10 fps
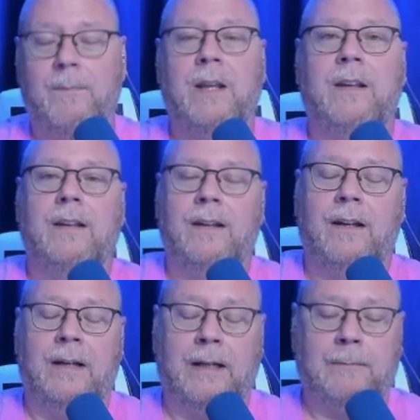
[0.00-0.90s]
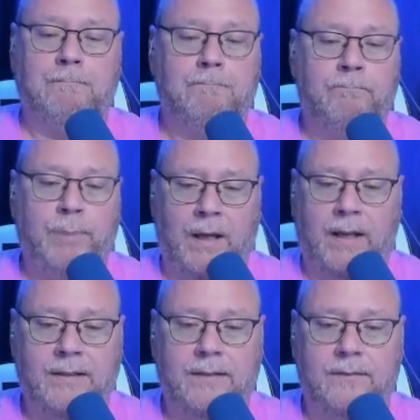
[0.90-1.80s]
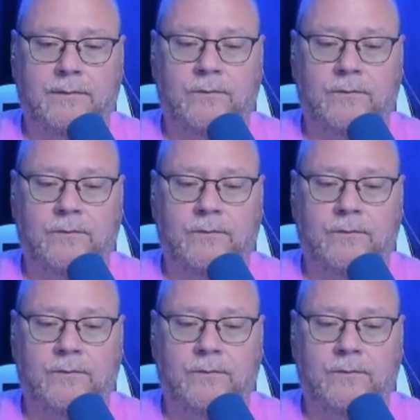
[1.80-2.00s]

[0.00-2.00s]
out. But